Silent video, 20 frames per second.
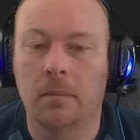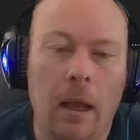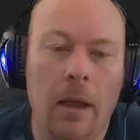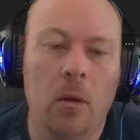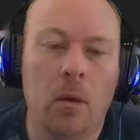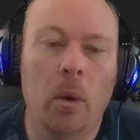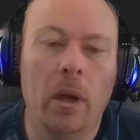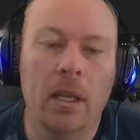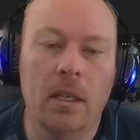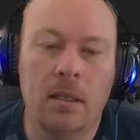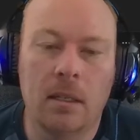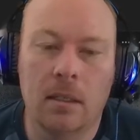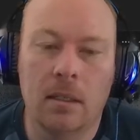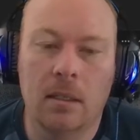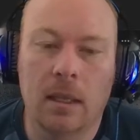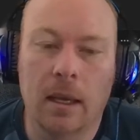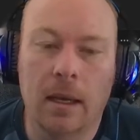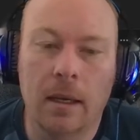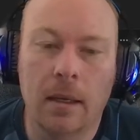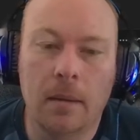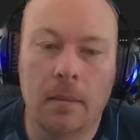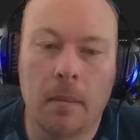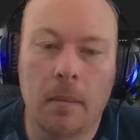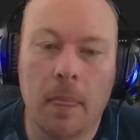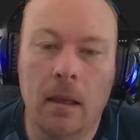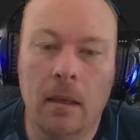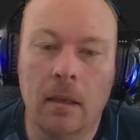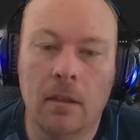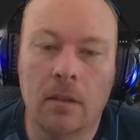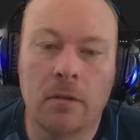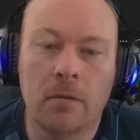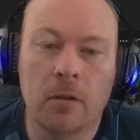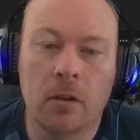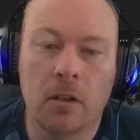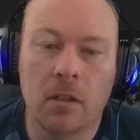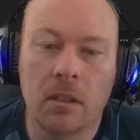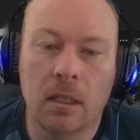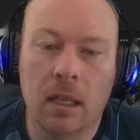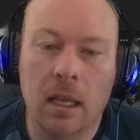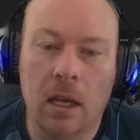And the way it does that is
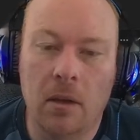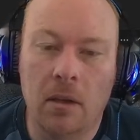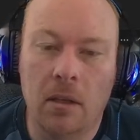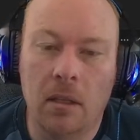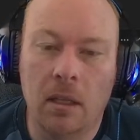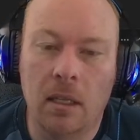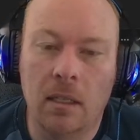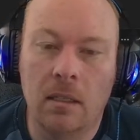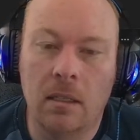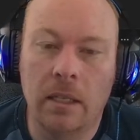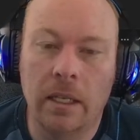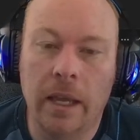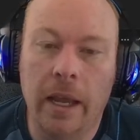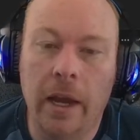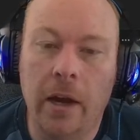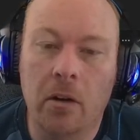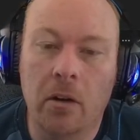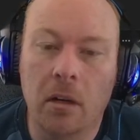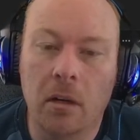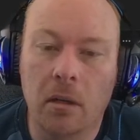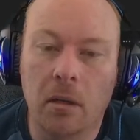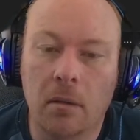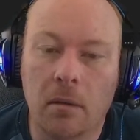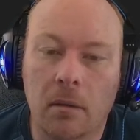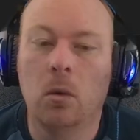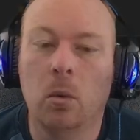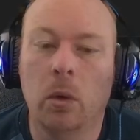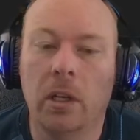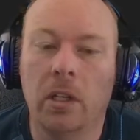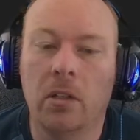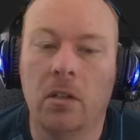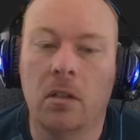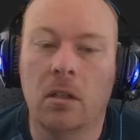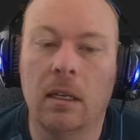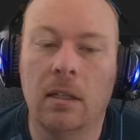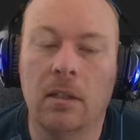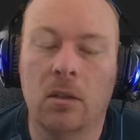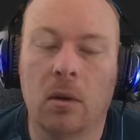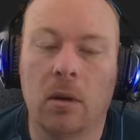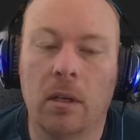first it calculates the error, which
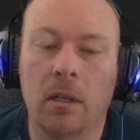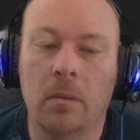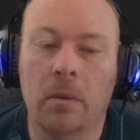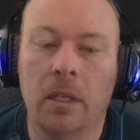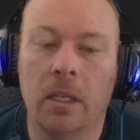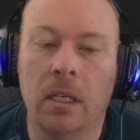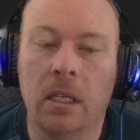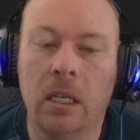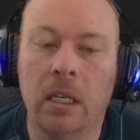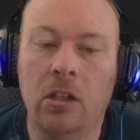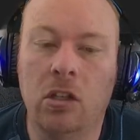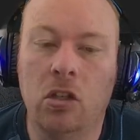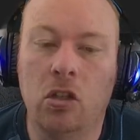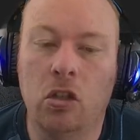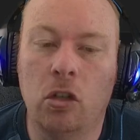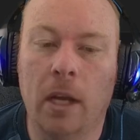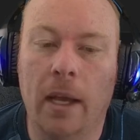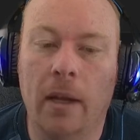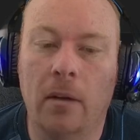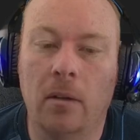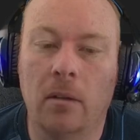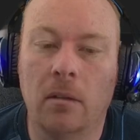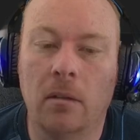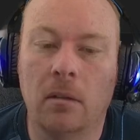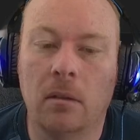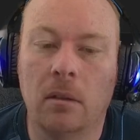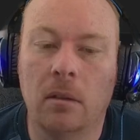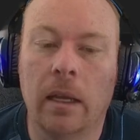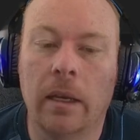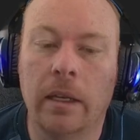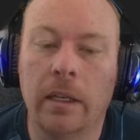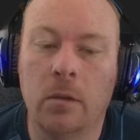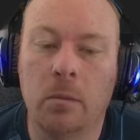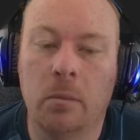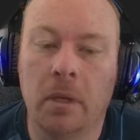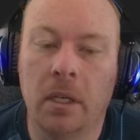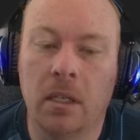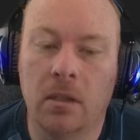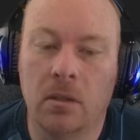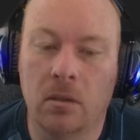is going to be each channel and each
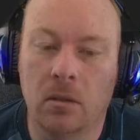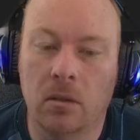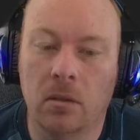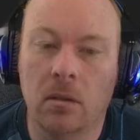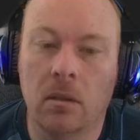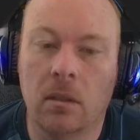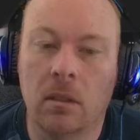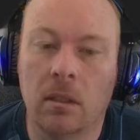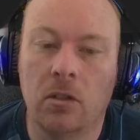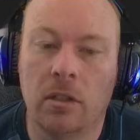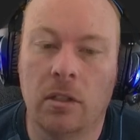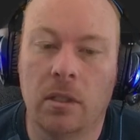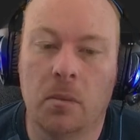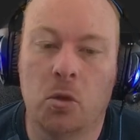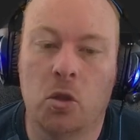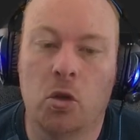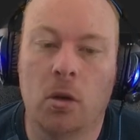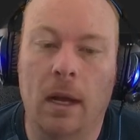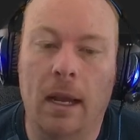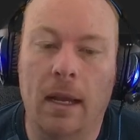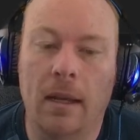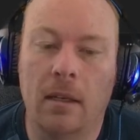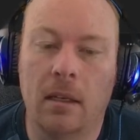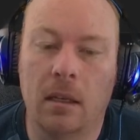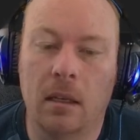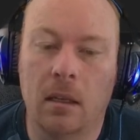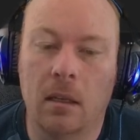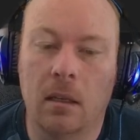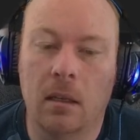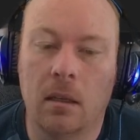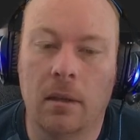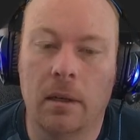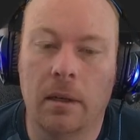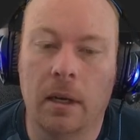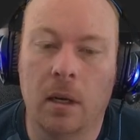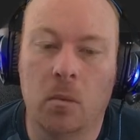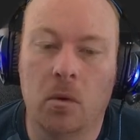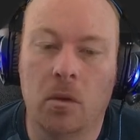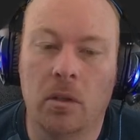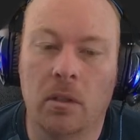pixel just subtracting the
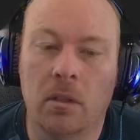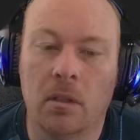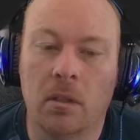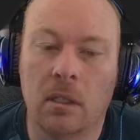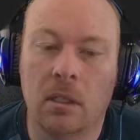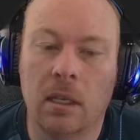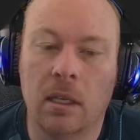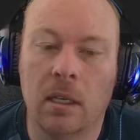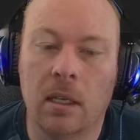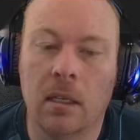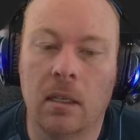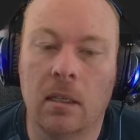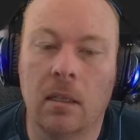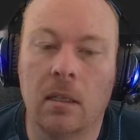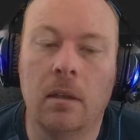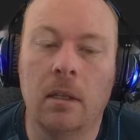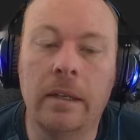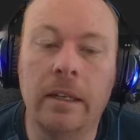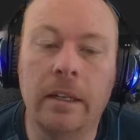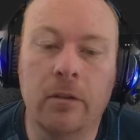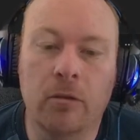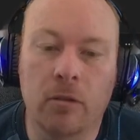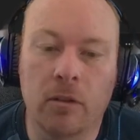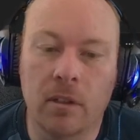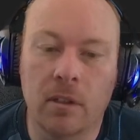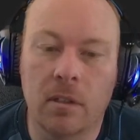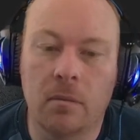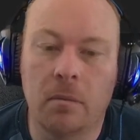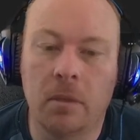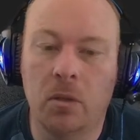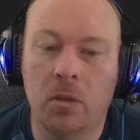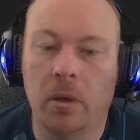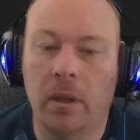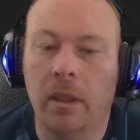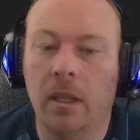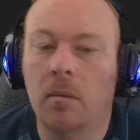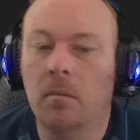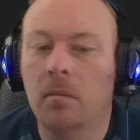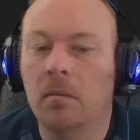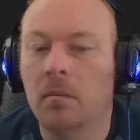numbers to get the difference between
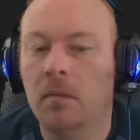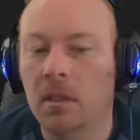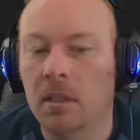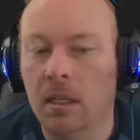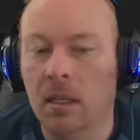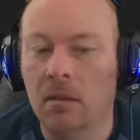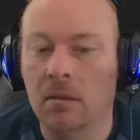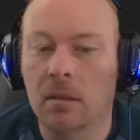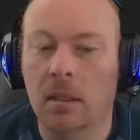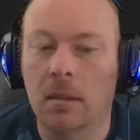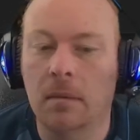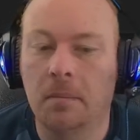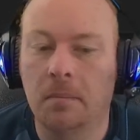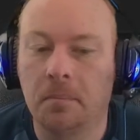them, the delta.